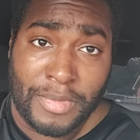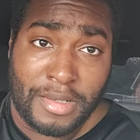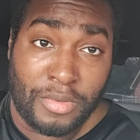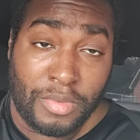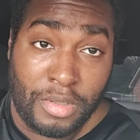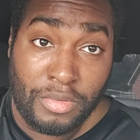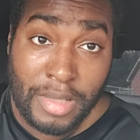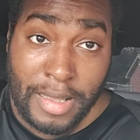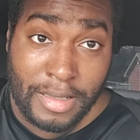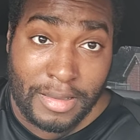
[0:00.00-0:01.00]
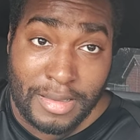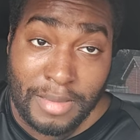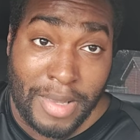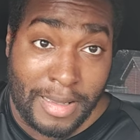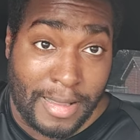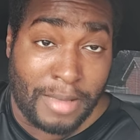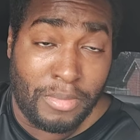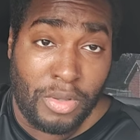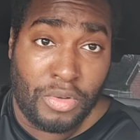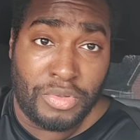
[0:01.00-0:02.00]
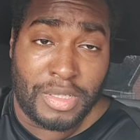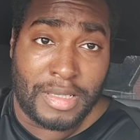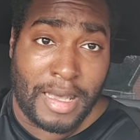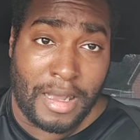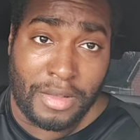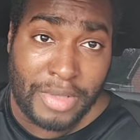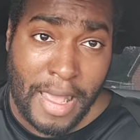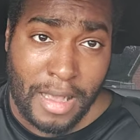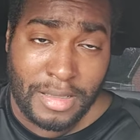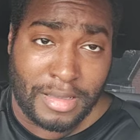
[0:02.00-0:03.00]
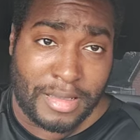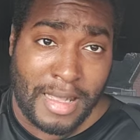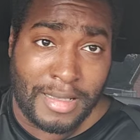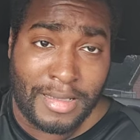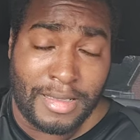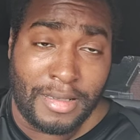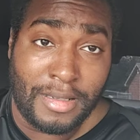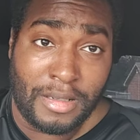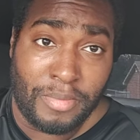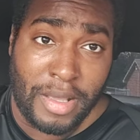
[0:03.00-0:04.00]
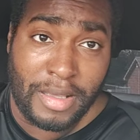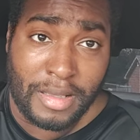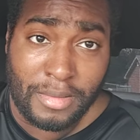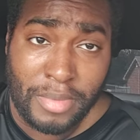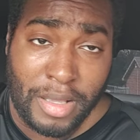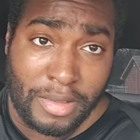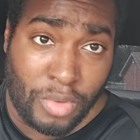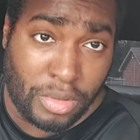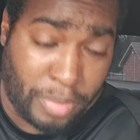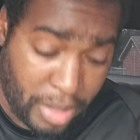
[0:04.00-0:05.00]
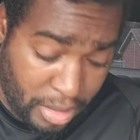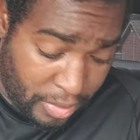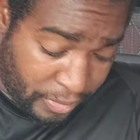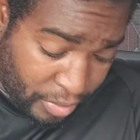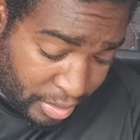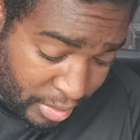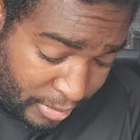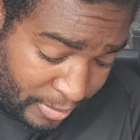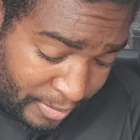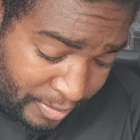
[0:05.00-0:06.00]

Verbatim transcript: So when you like somebody like me who just got all thousands of dollars sitting in the bank and the bank going to pay you freaking